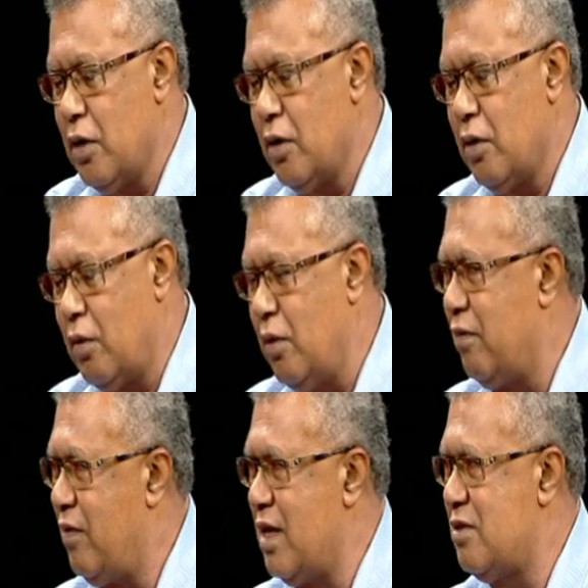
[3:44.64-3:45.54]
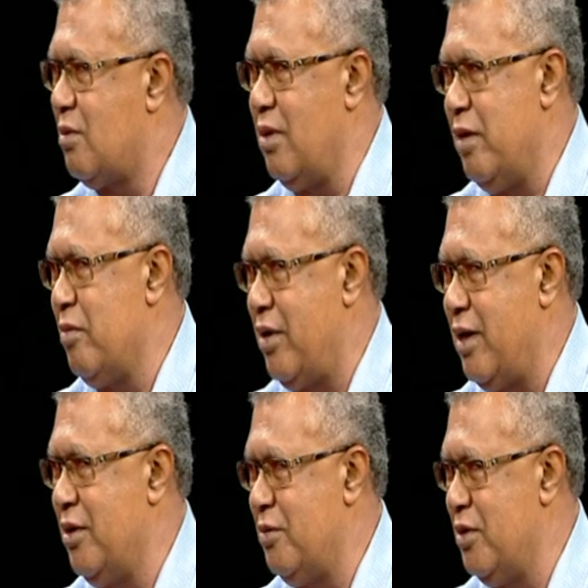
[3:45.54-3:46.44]
all of us
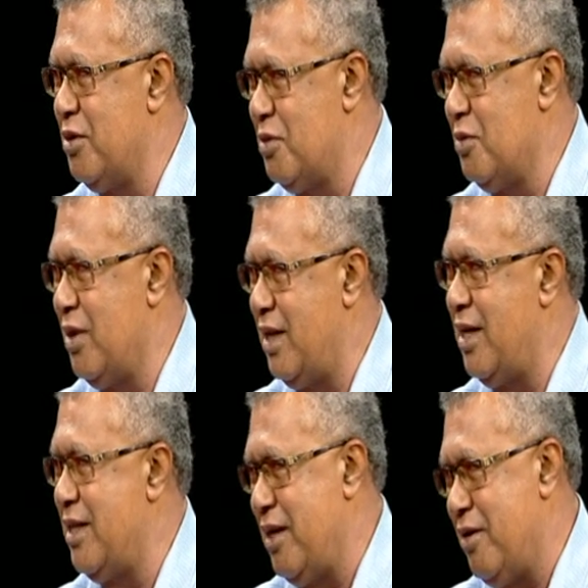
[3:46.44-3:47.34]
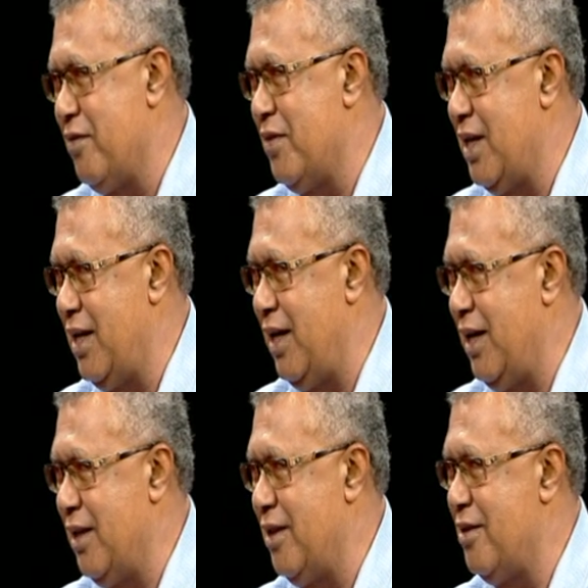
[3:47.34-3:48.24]
collaborate to ensure that at the end of the day,
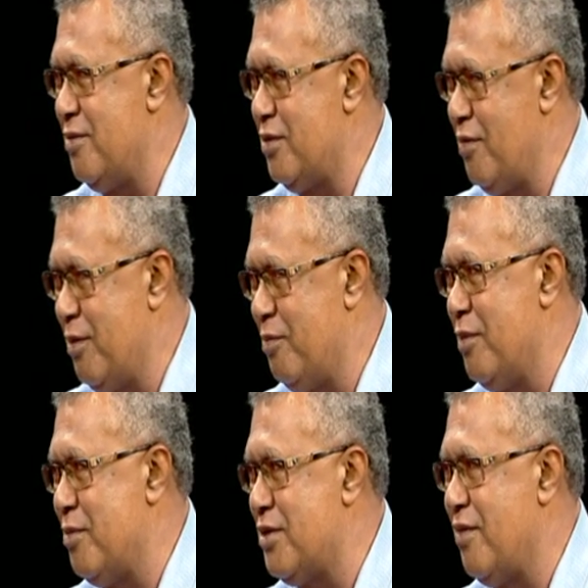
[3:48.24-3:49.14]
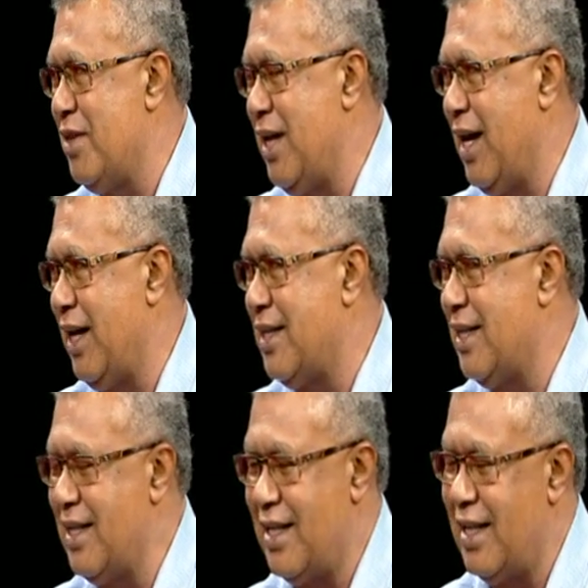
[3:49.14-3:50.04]
in terms of the purpose of the Act,
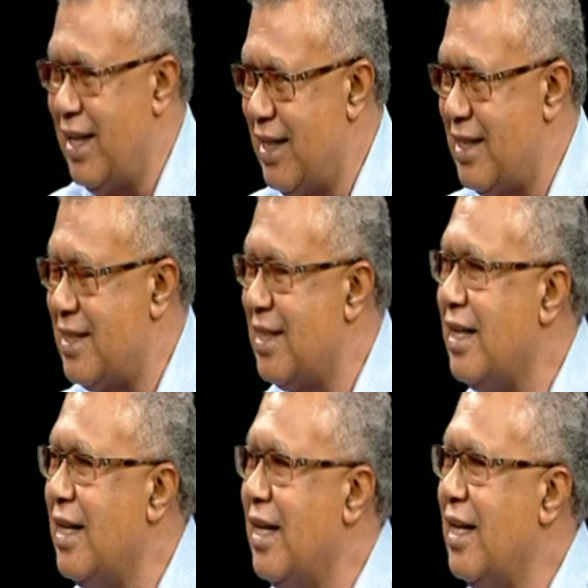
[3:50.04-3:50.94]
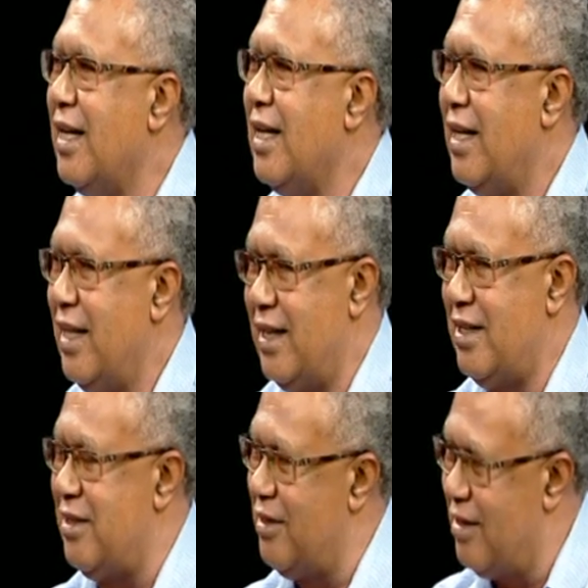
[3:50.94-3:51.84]
that
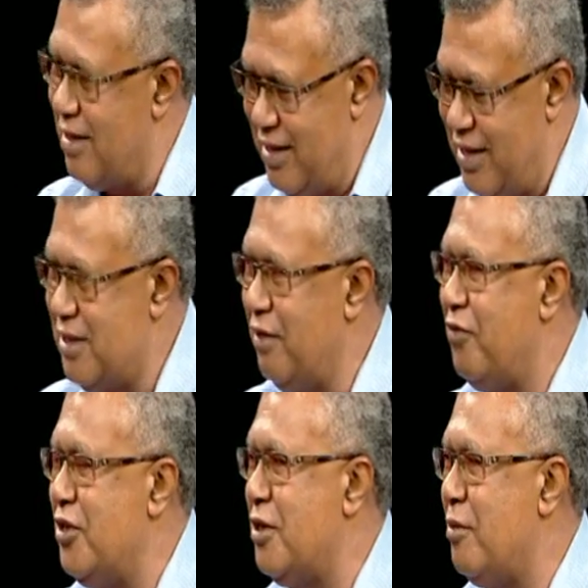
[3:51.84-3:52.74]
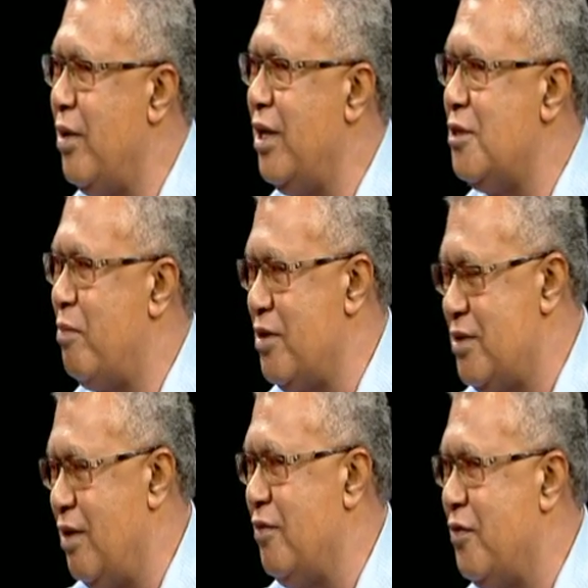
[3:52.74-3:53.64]
the sufficient money is
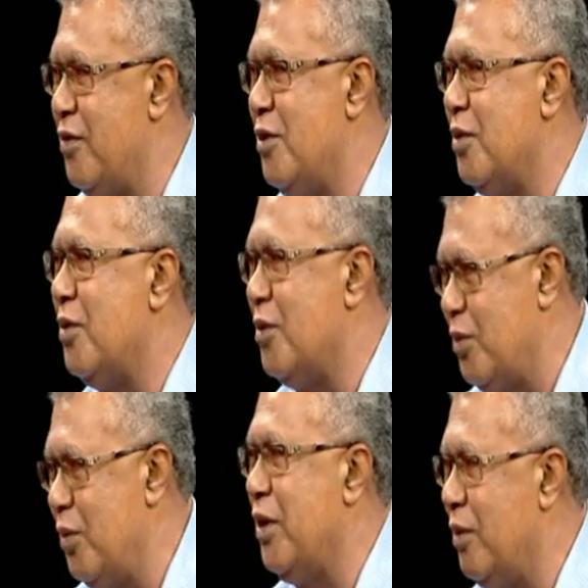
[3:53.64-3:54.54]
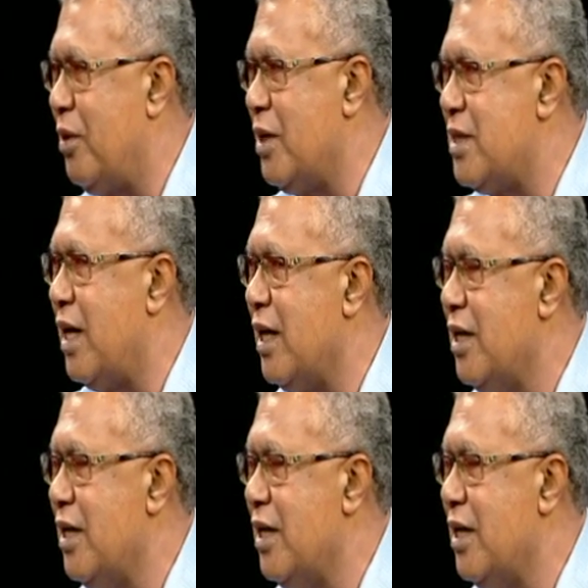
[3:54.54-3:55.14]
preserved for you when you retire.